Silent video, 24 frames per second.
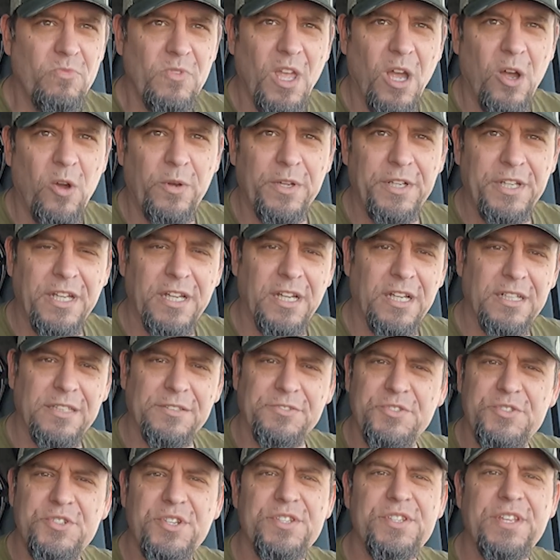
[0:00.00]
Going
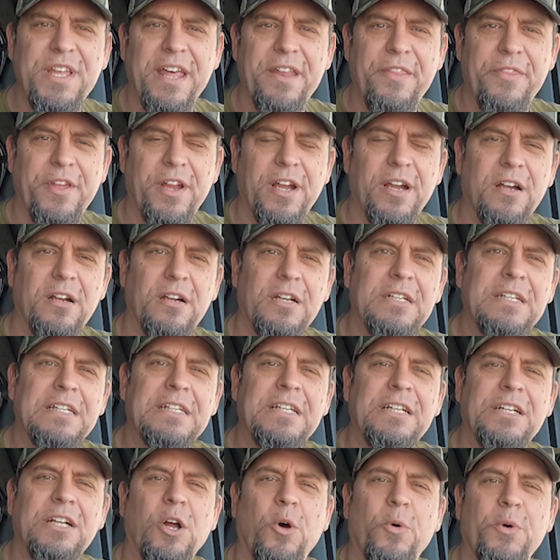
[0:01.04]
uh, just out of there,
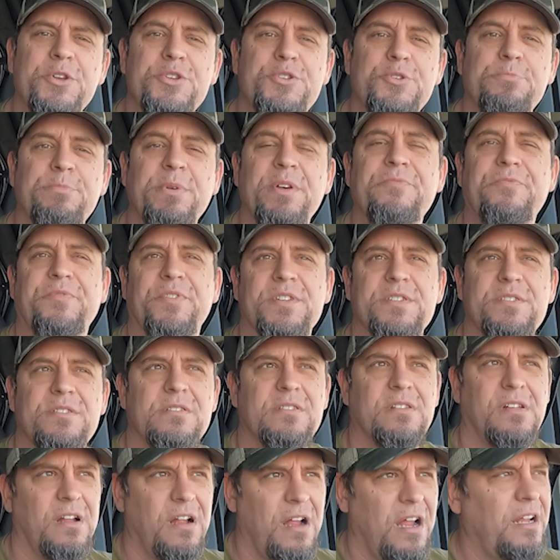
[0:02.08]
going to
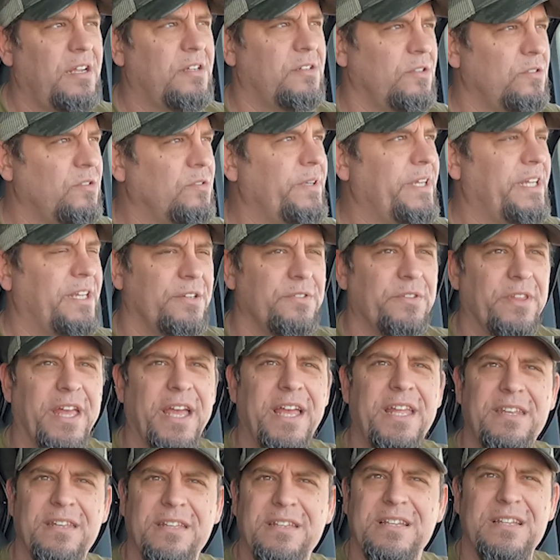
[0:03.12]
Memphis. I was like, all right, cool, we can do
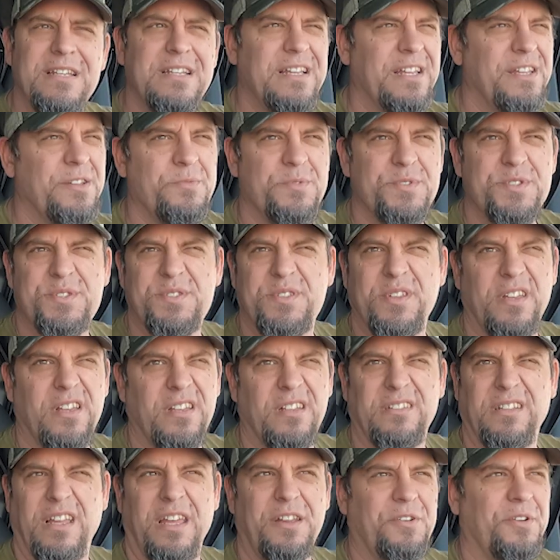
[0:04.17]
that. It was,
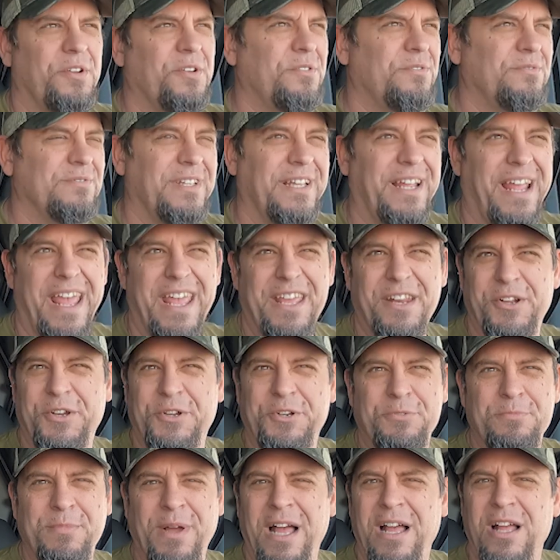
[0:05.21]
uh, I don't know, like
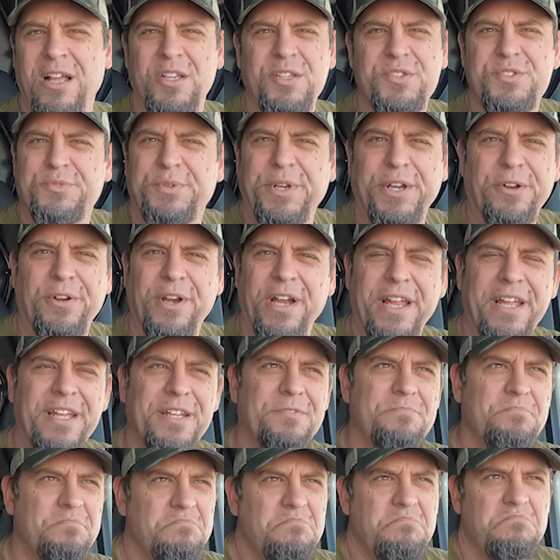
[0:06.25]
800 miles, three
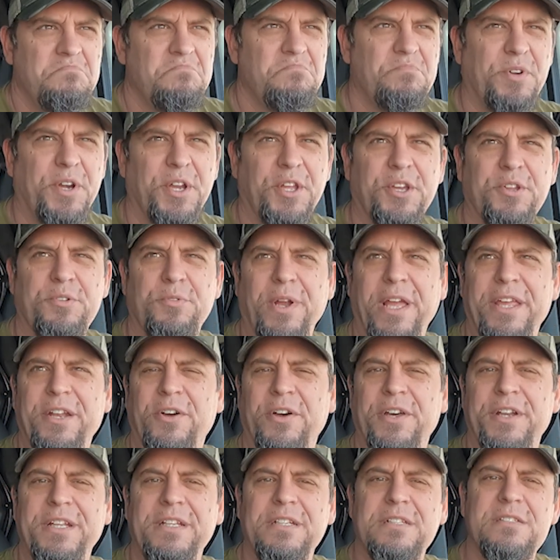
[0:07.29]
grand, pretty good rate
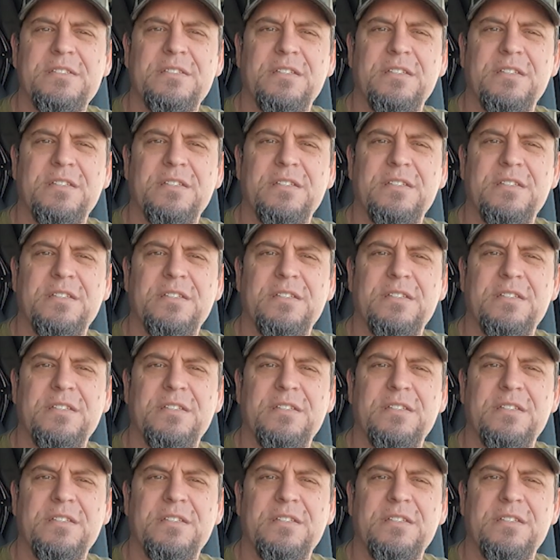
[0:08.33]
on it.